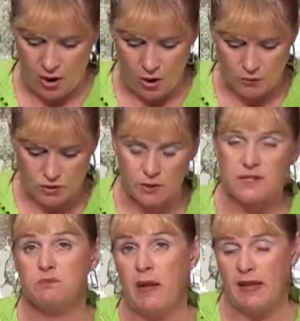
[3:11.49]
all we're doing
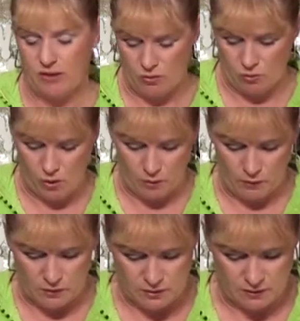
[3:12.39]
is baking the roll
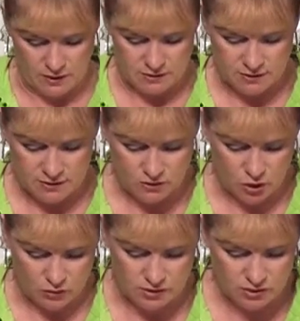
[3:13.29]
when we do this.
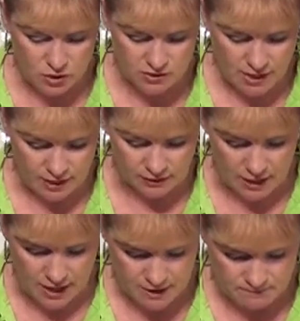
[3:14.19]
So this looks like a
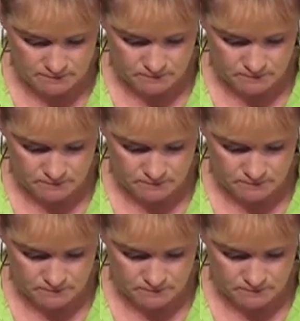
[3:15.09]
lot.